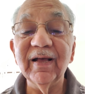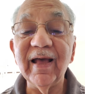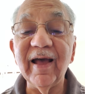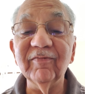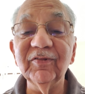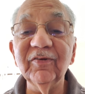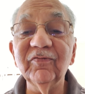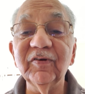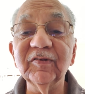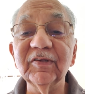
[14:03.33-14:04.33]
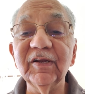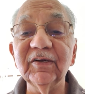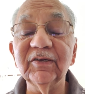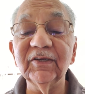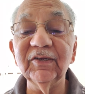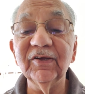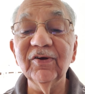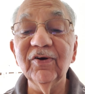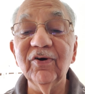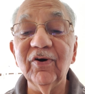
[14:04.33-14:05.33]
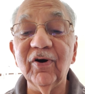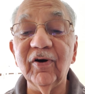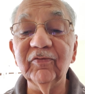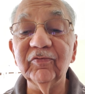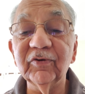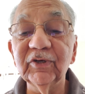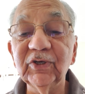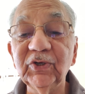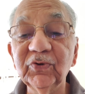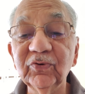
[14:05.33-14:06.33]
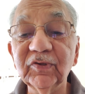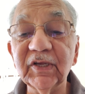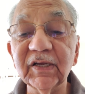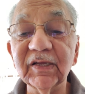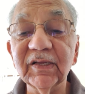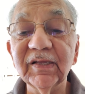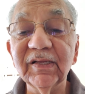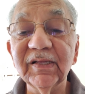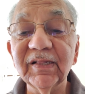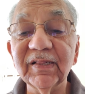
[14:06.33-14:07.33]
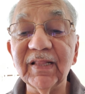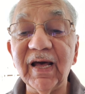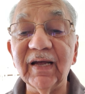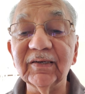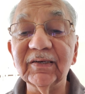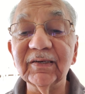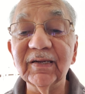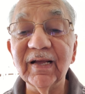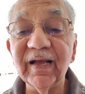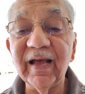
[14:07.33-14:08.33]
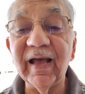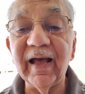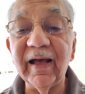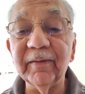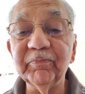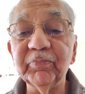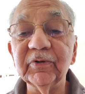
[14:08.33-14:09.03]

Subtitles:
have the facility of using that app.